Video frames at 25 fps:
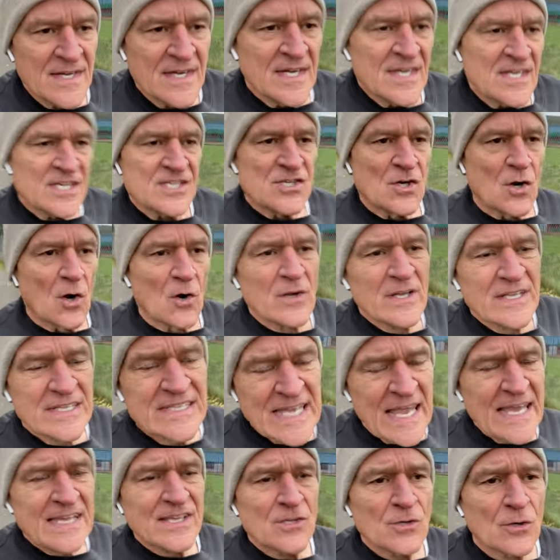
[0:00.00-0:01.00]
So
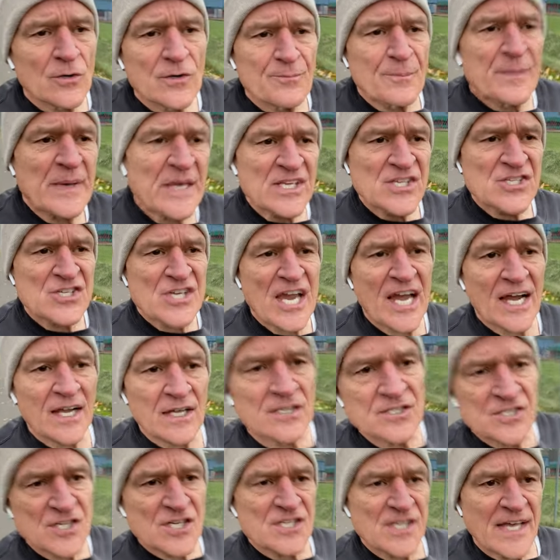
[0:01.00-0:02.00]
take your big
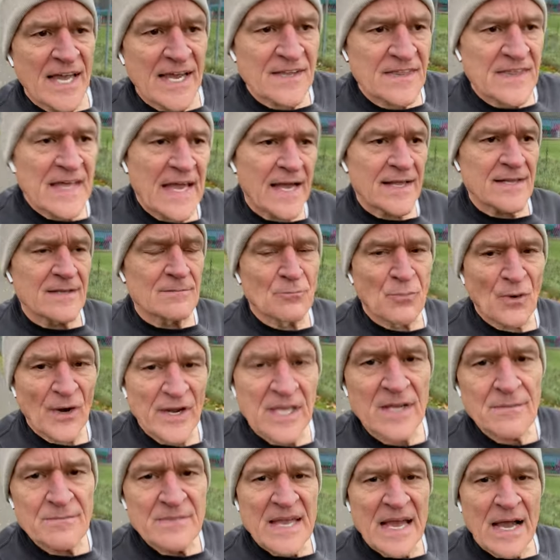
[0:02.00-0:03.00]
challenges like that and break
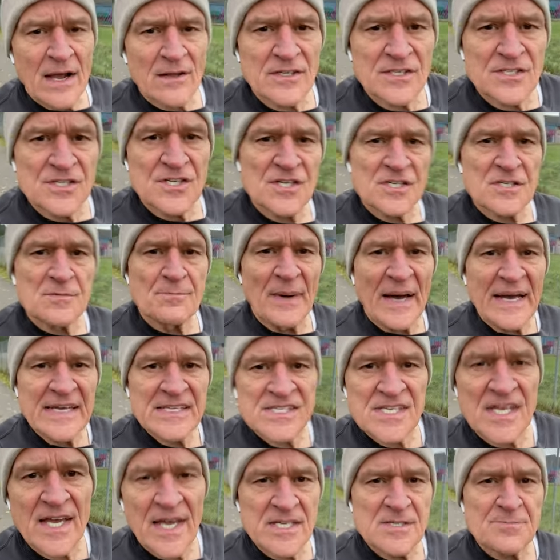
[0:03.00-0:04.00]
them down into just bite
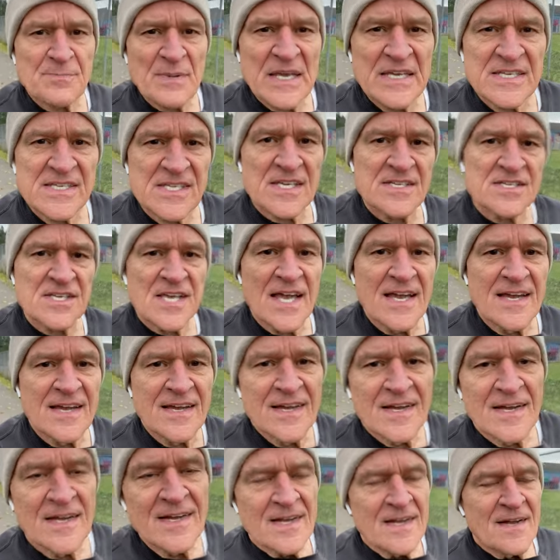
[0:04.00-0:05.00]
sized pieces.
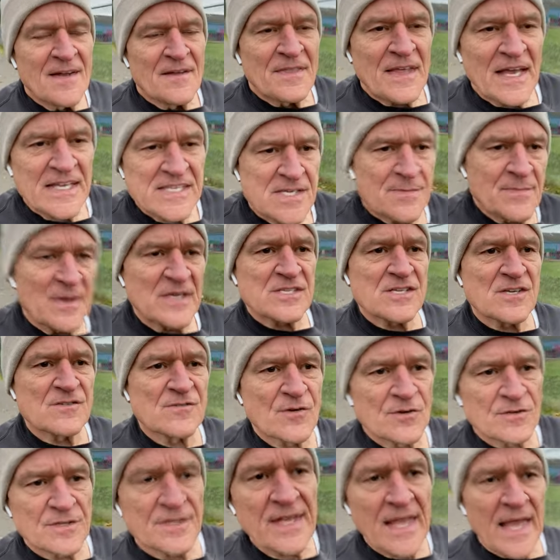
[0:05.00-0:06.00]
That's the message
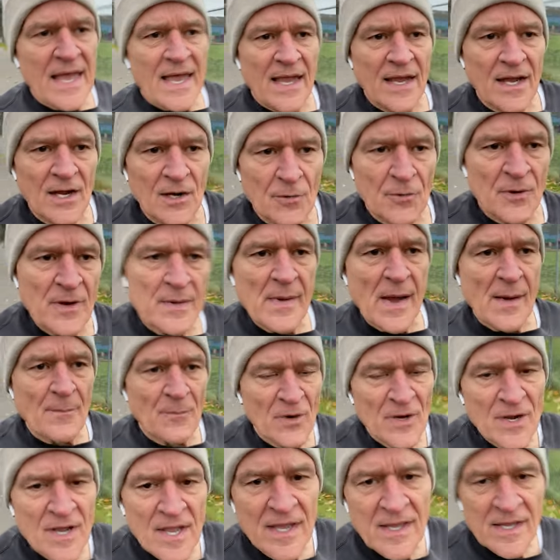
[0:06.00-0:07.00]
for the day.
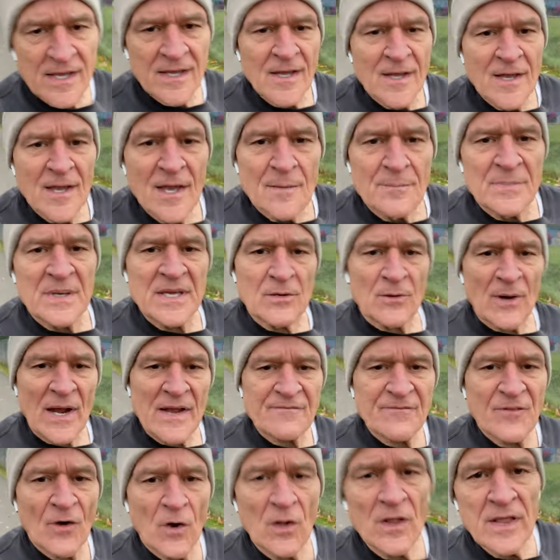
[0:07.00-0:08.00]
Remember, be
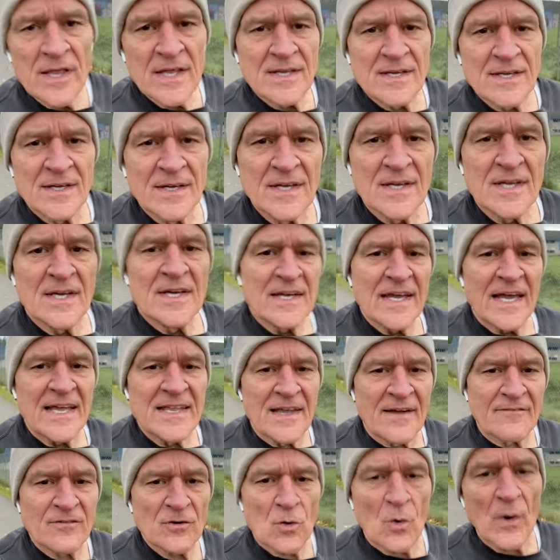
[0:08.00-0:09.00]
grateful, and
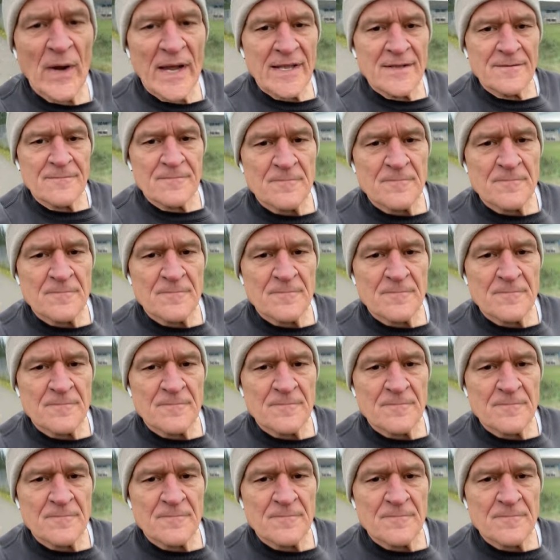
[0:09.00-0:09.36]
never quit.